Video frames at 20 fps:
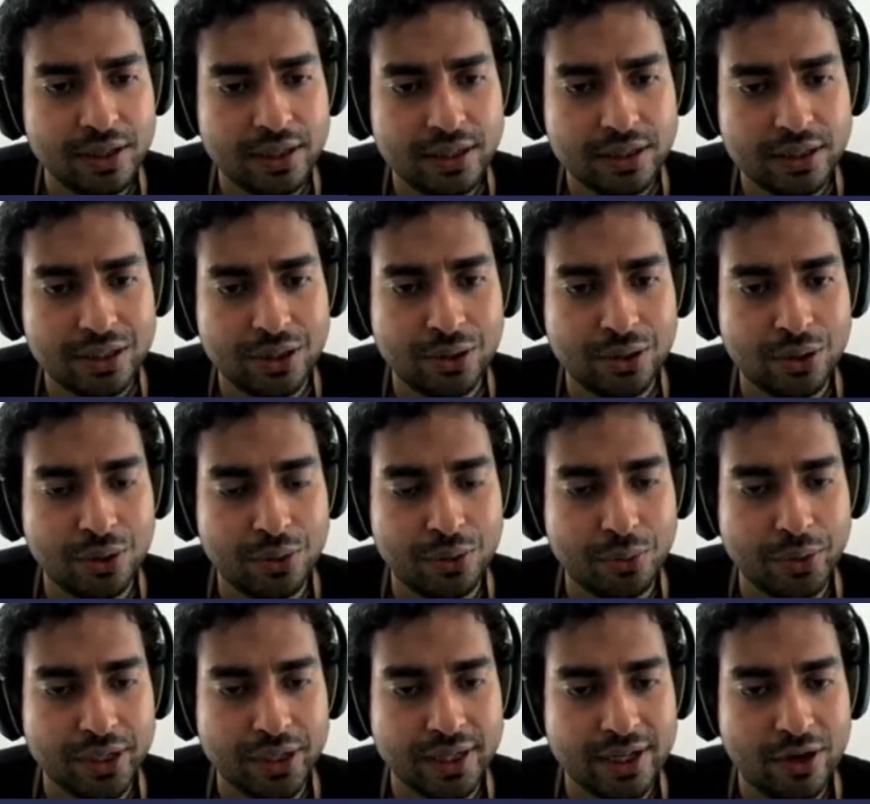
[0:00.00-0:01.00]
So
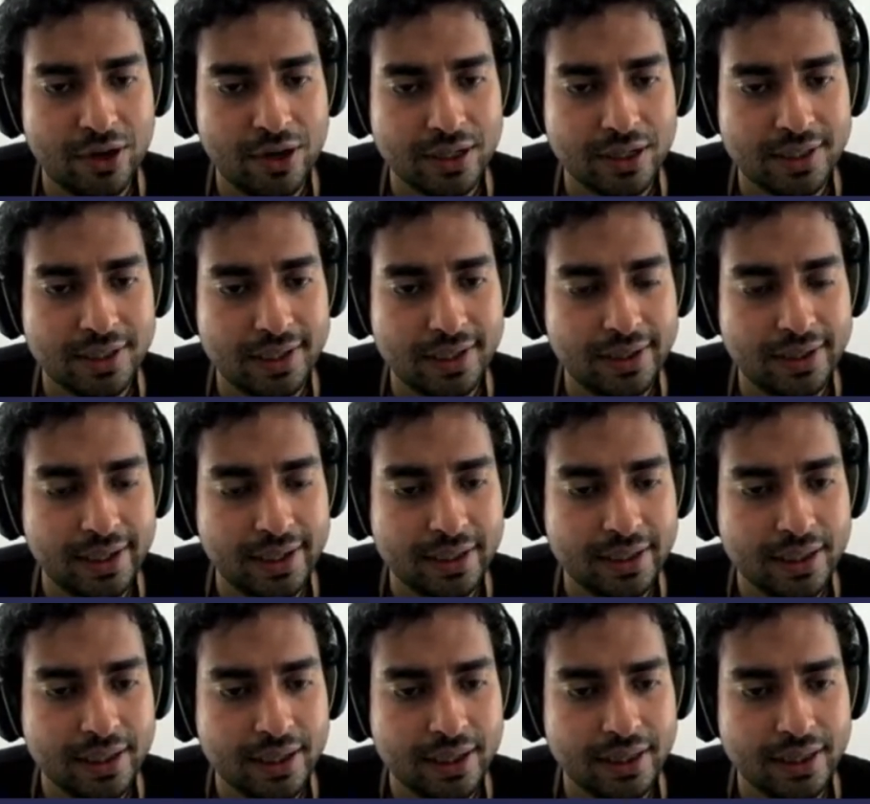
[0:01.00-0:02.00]
what are the auxiliaries?
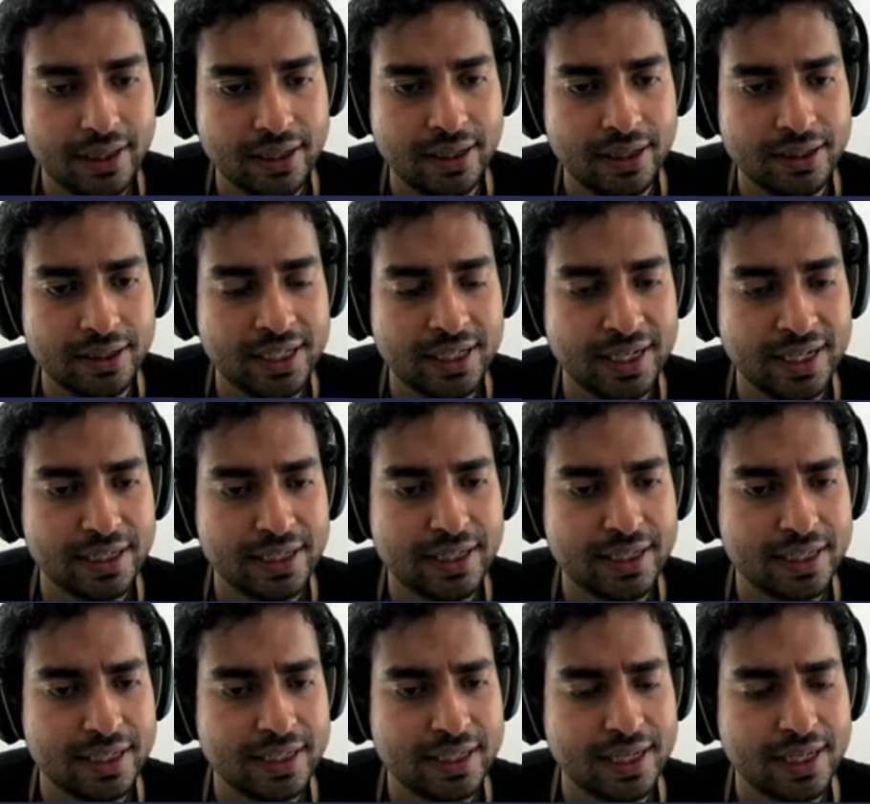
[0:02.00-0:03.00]
The
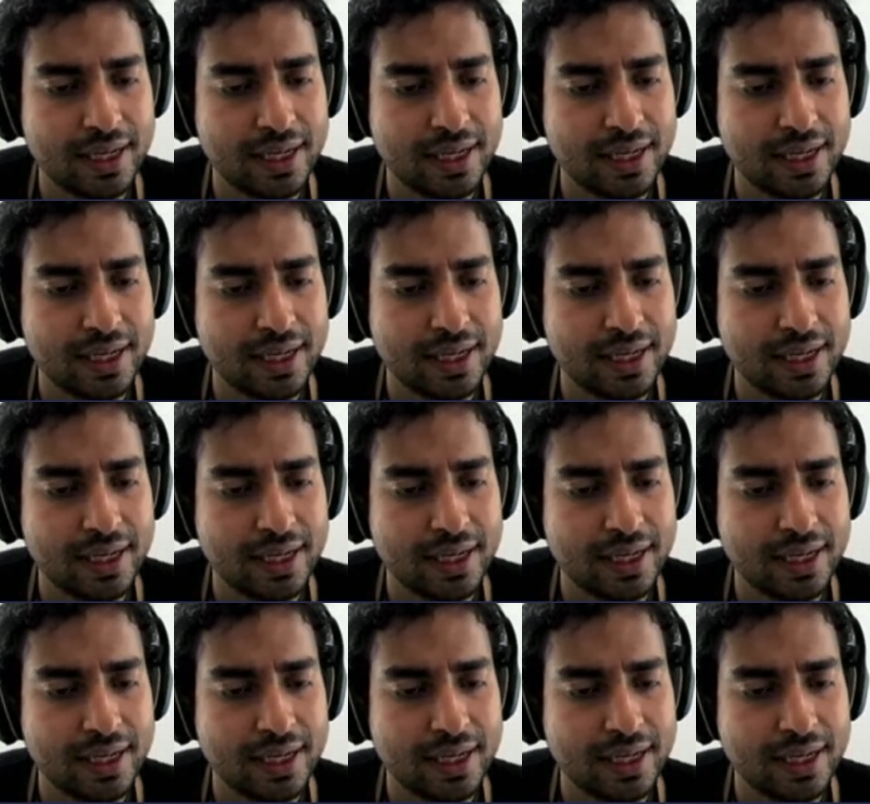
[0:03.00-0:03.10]
genesis,